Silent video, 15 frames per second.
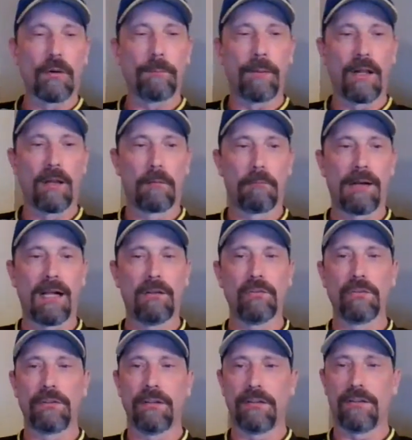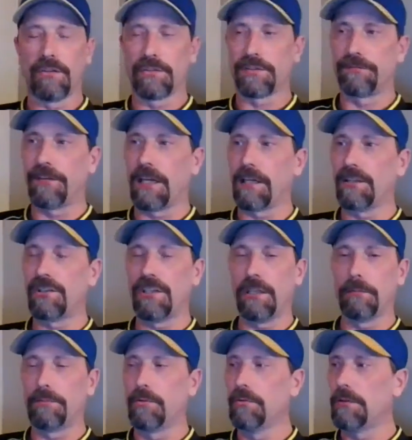Polamalu did those fucking
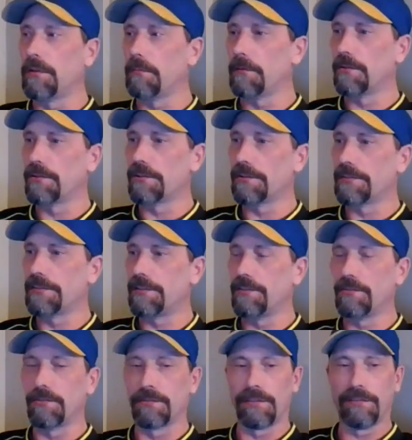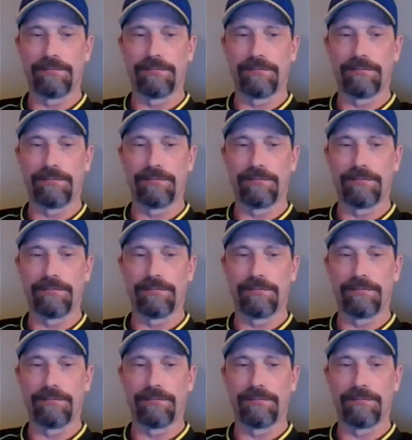shampoo commercials too.